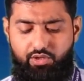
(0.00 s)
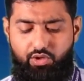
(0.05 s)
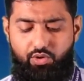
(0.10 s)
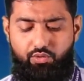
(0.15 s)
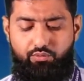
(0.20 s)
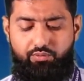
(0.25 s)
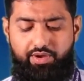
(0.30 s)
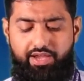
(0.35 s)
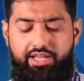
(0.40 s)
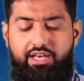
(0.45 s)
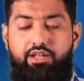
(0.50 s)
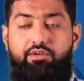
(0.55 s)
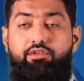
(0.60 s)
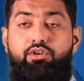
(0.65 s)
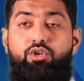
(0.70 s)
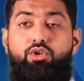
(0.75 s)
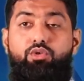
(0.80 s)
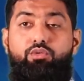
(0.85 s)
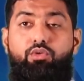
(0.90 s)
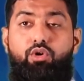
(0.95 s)
whenever
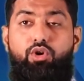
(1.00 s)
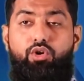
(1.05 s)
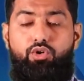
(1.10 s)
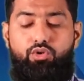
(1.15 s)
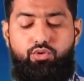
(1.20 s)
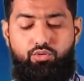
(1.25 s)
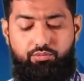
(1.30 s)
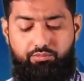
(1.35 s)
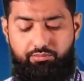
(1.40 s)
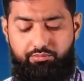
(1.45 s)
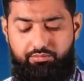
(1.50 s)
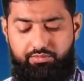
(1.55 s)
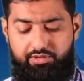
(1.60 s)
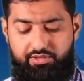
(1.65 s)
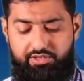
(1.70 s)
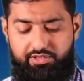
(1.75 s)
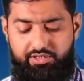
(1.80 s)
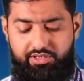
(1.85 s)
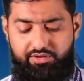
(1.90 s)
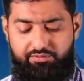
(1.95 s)
you want to
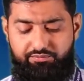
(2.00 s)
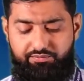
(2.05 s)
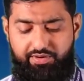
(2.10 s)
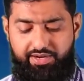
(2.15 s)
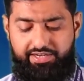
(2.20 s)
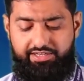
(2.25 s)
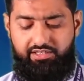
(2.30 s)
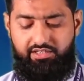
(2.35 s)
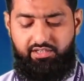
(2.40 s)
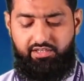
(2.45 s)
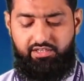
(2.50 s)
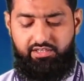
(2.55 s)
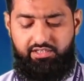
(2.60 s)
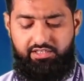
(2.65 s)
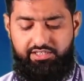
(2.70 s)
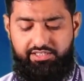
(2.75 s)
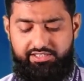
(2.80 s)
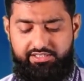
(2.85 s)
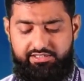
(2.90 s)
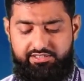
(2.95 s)
define a
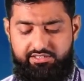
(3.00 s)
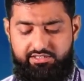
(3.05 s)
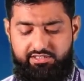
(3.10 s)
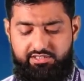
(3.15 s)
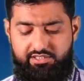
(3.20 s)
list